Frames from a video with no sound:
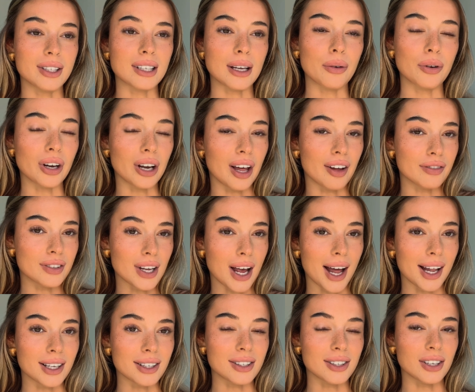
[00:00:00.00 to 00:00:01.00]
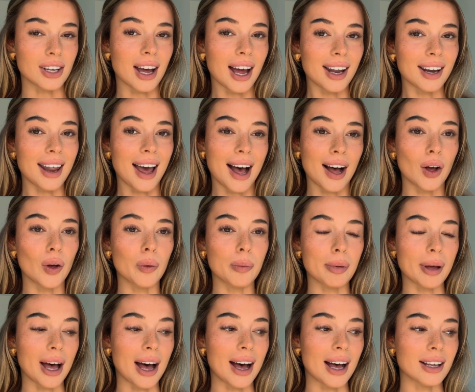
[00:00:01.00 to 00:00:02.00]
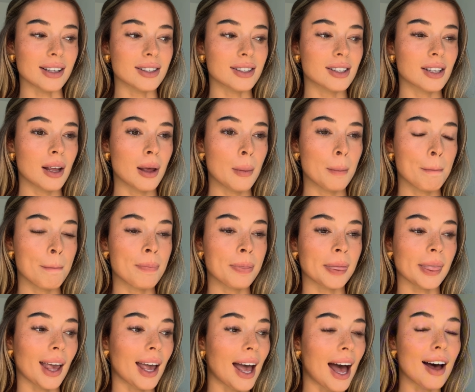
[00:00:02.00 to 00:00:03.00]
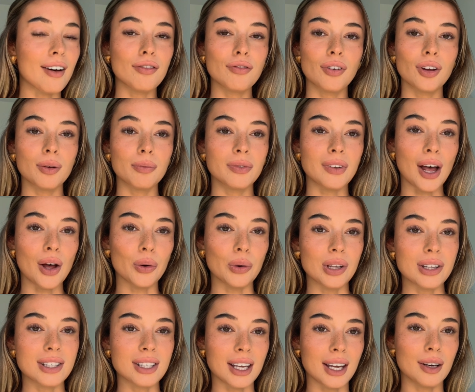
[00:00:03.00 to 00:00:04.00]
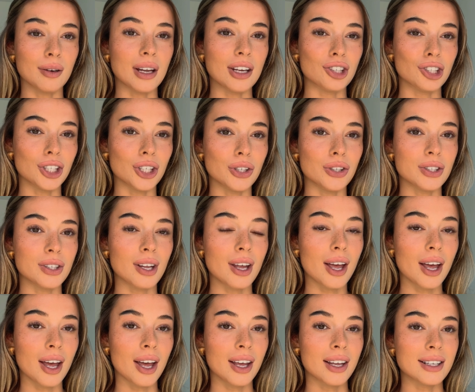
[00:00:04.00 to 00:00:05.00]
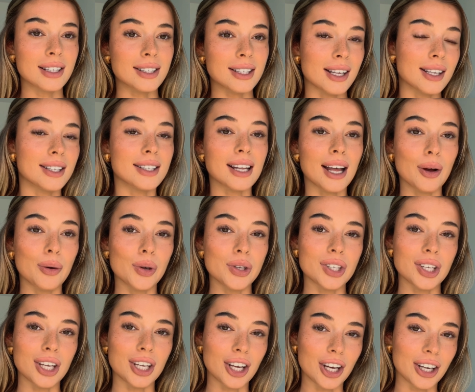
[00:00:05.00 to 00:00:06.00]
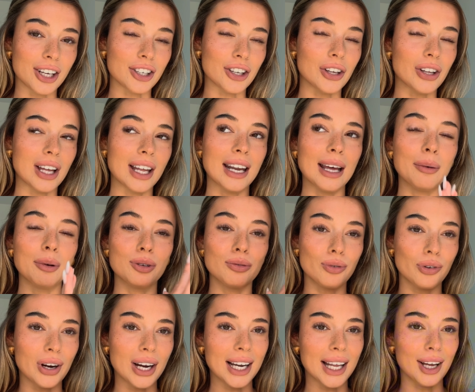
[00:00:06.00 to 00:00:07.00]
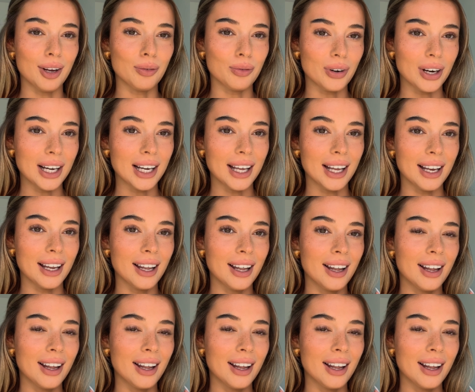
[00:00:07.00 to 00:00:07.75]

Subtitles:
I would love to answer and help, as I have dealt with skin issues since I was a young adult, and I would really